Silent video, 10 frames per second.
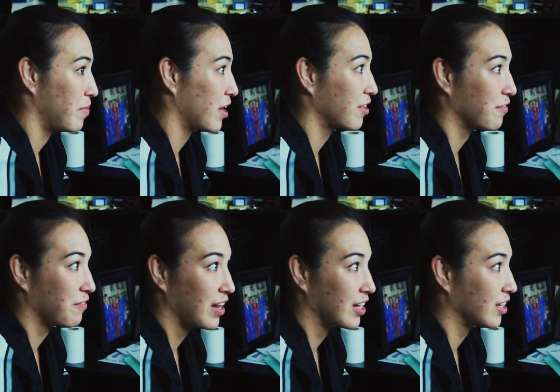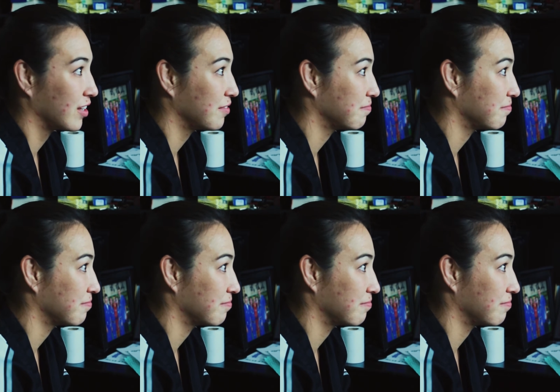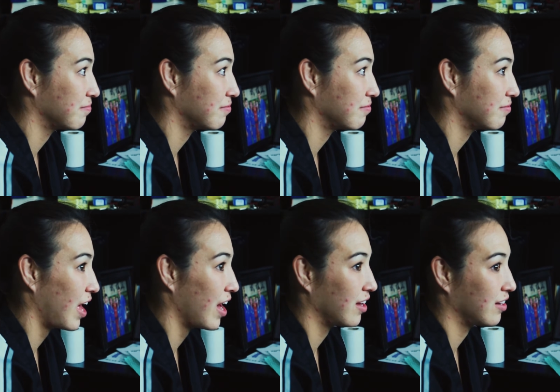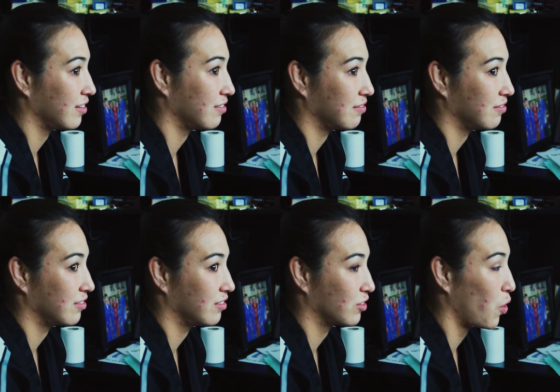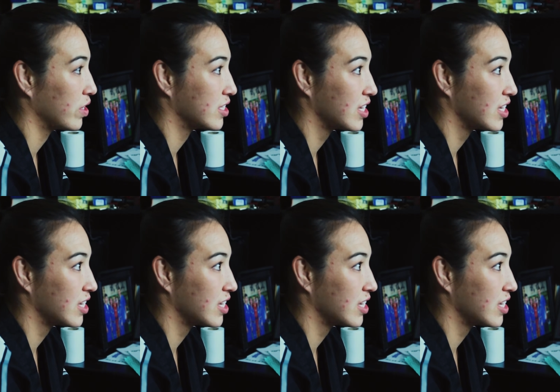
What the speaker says: better than fighting at Cohen